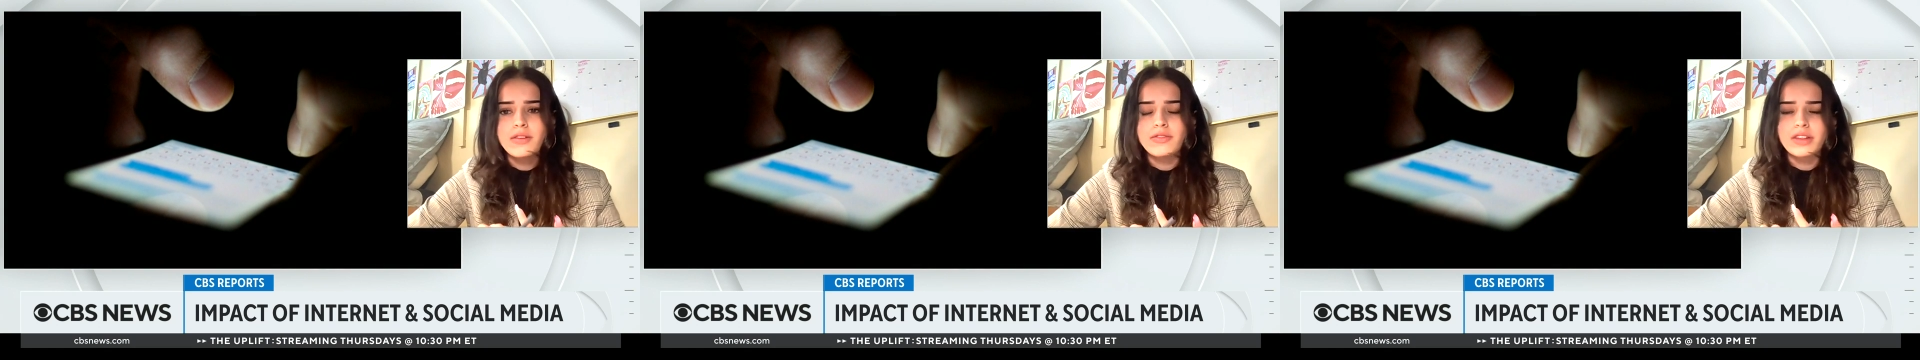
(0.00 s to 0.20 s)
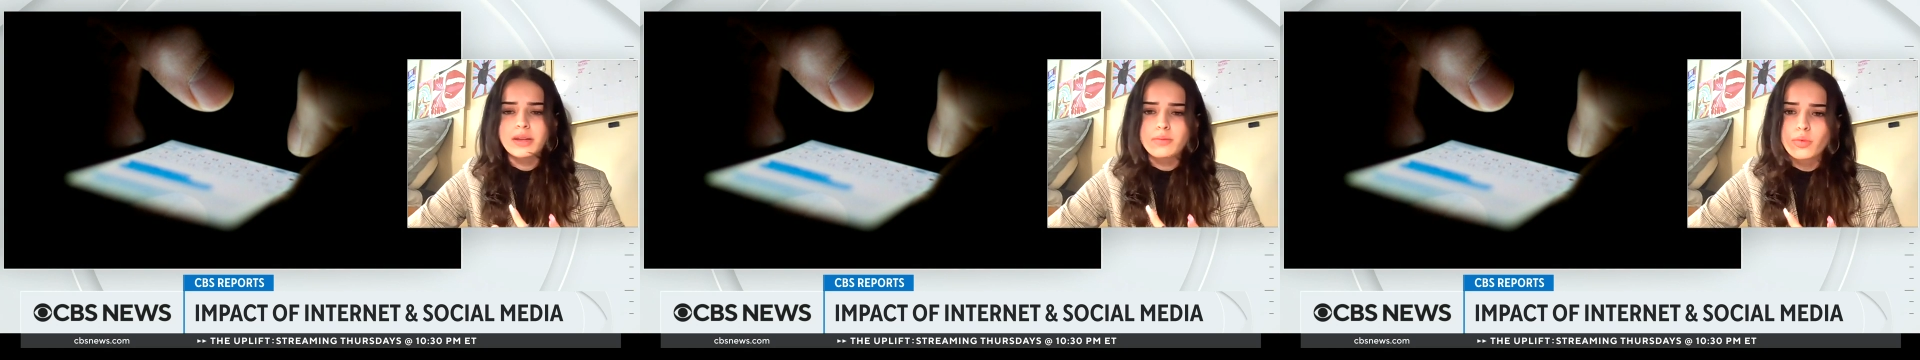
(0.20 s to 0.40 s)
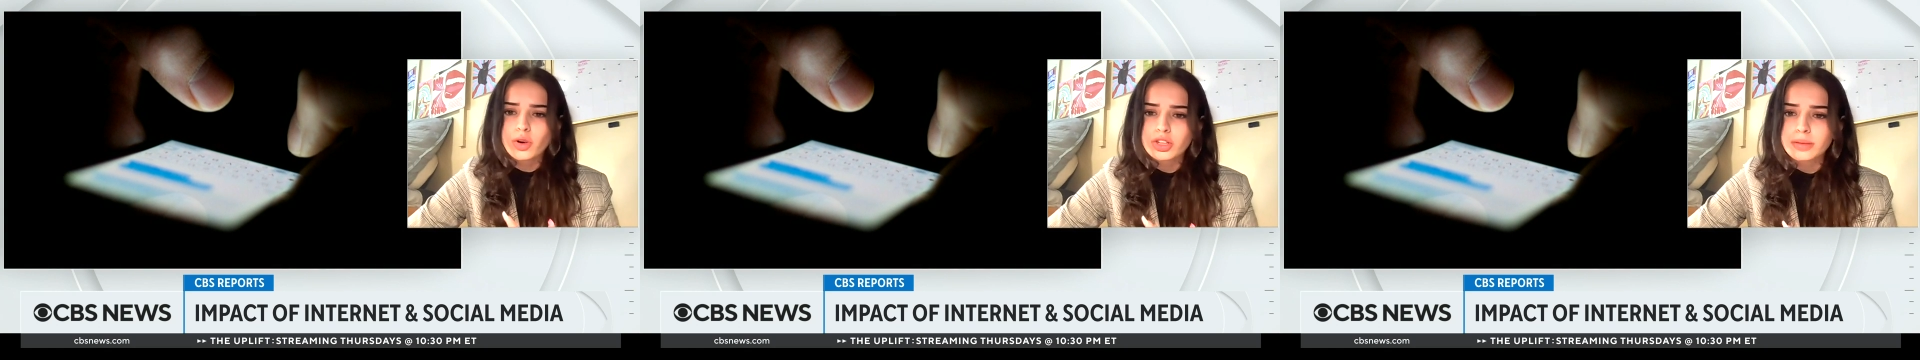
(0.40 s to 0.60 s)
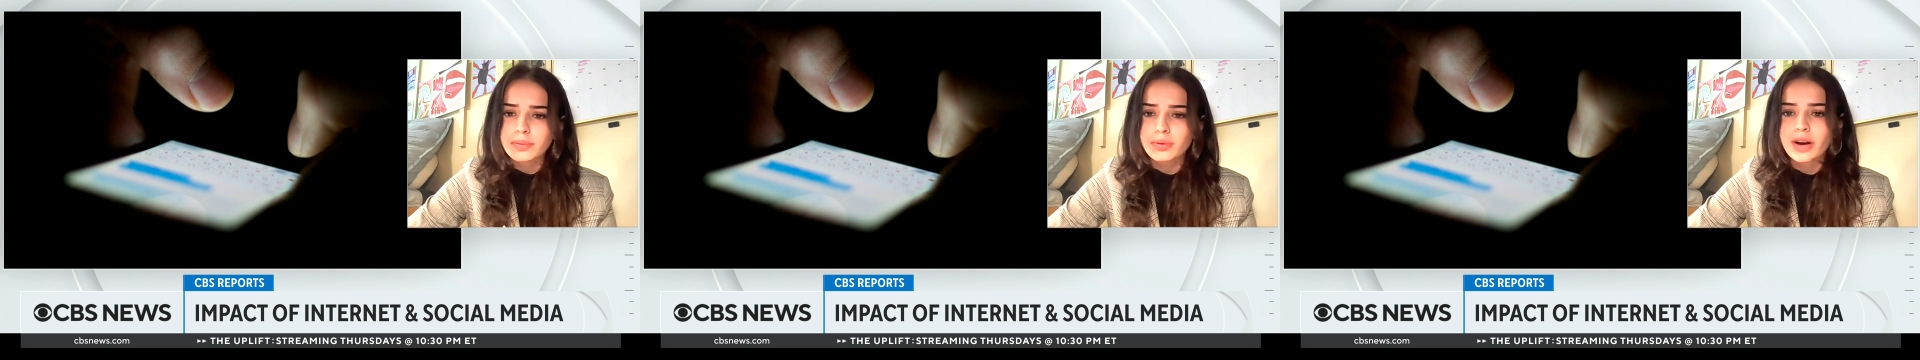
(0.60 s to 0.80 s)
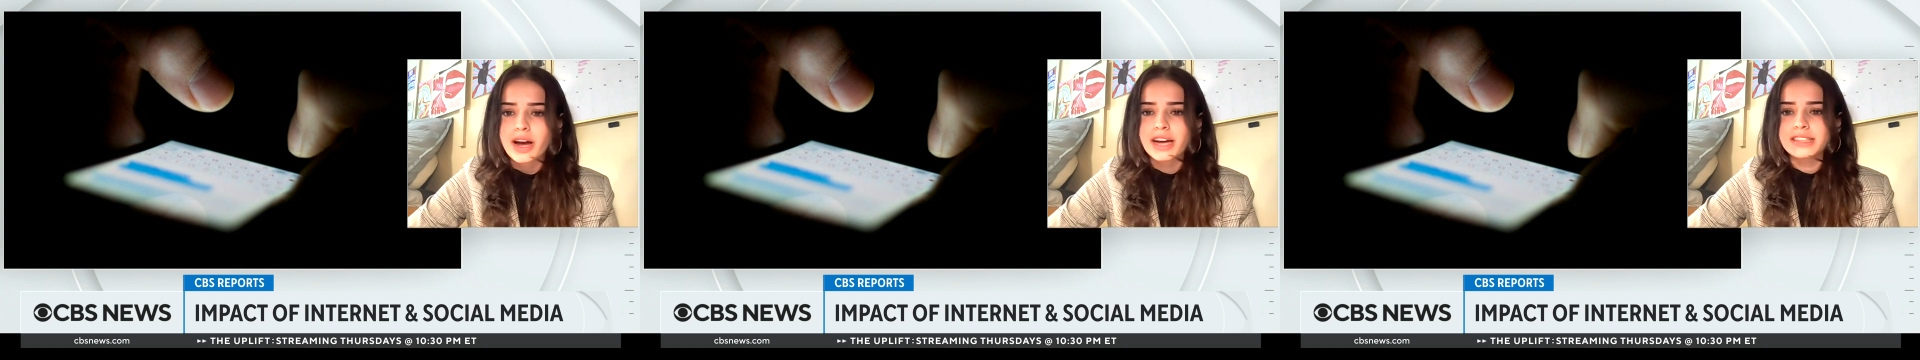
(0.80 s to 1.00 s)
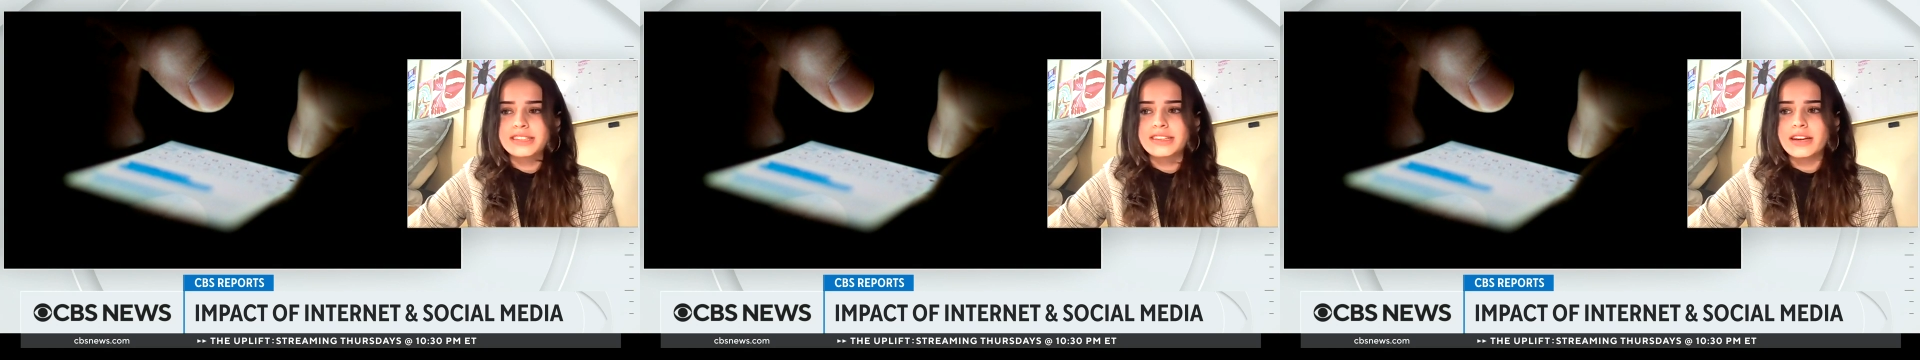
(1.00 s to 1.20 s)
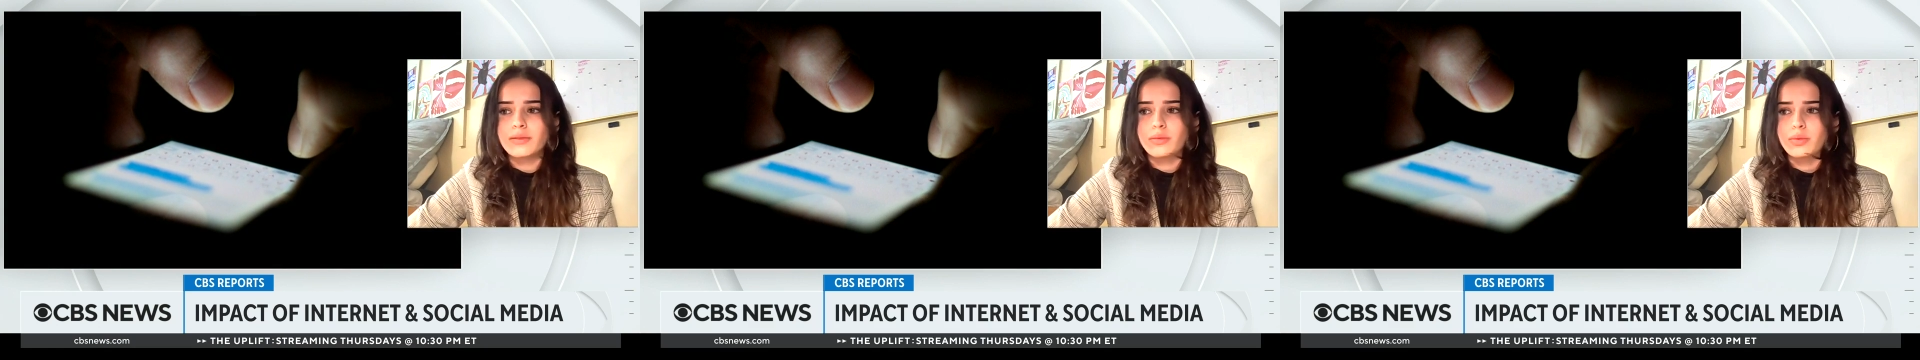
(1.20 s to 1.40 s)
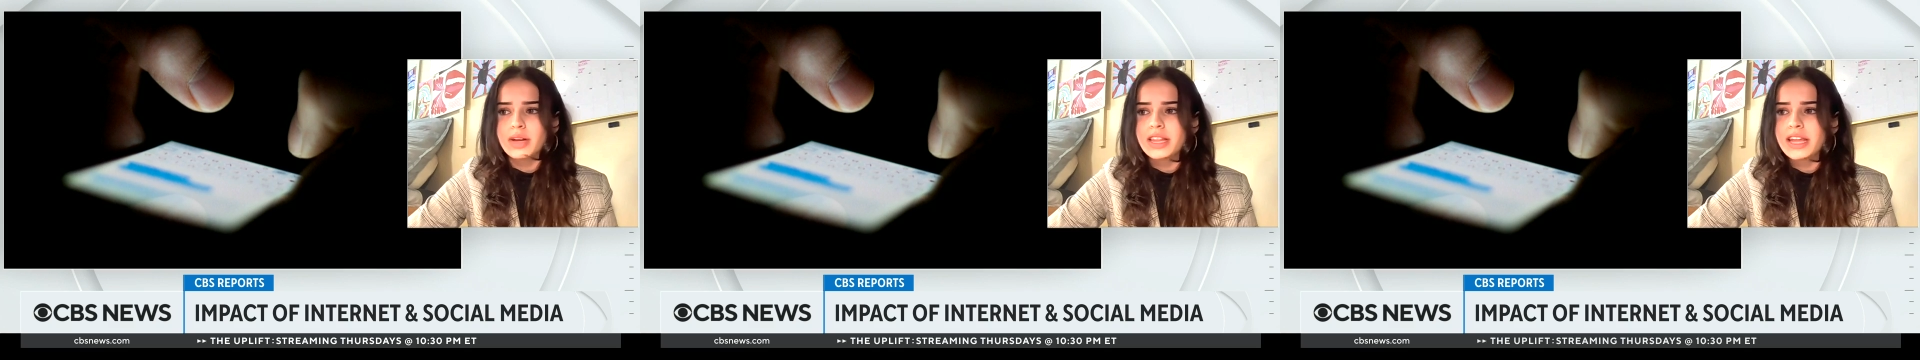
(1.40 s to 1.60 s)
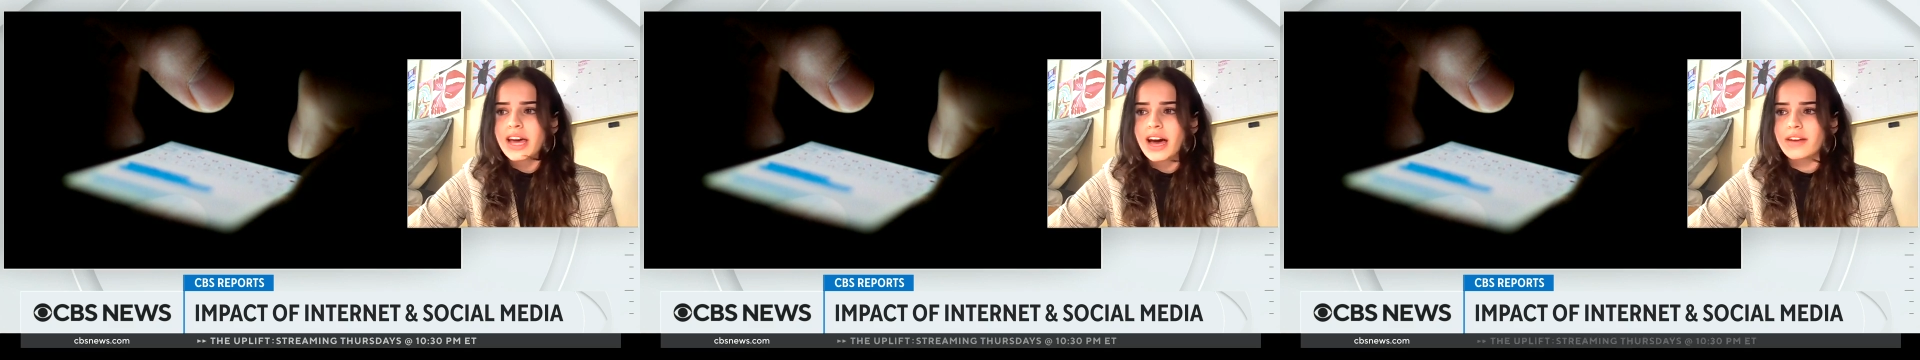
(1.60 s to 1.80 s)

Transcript: feeling more depressed, and really